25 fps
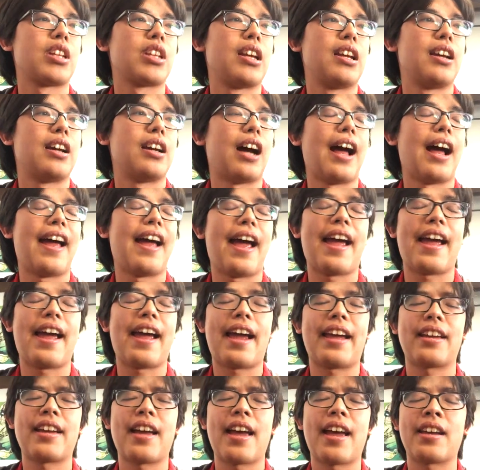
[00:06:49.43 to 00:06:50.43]

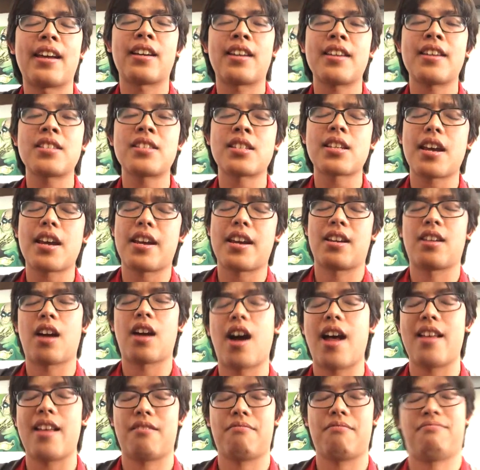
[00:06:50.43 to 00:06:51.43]
I guess I got
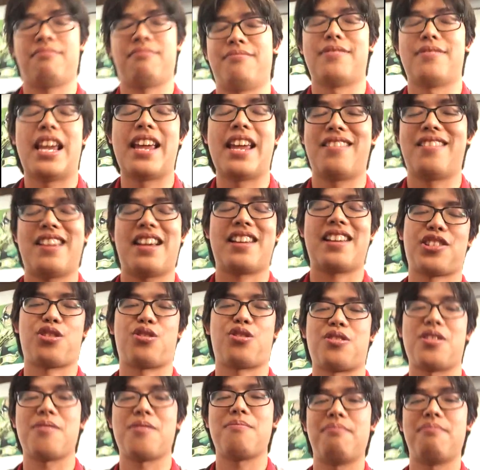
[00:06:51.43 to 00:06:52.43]
an extra
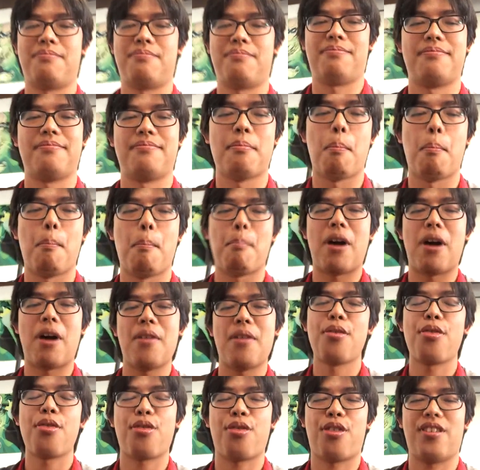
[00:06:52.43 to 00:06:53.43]
month
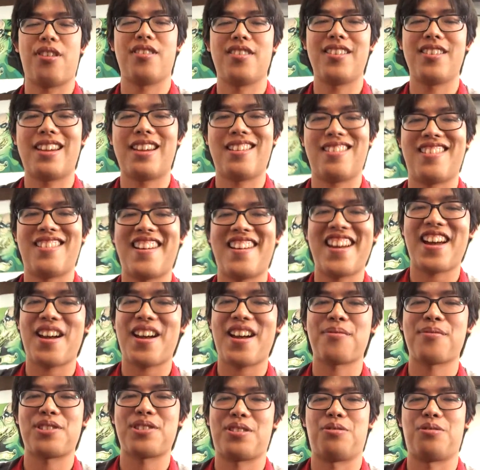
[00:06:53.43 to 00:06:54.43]
and a half
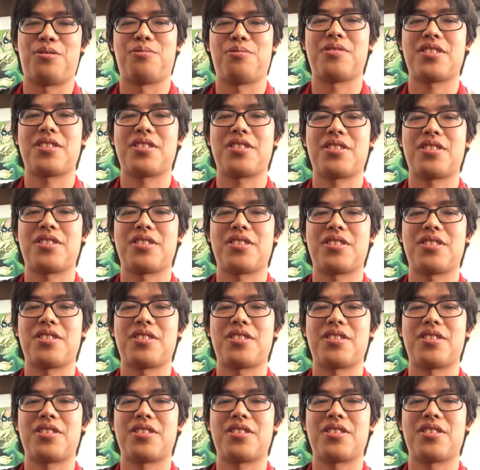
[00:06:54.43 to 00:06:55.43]
to study some
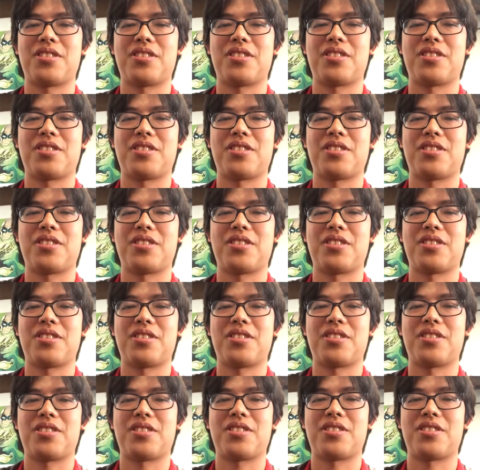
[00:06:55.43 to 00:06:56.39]
more stuff, and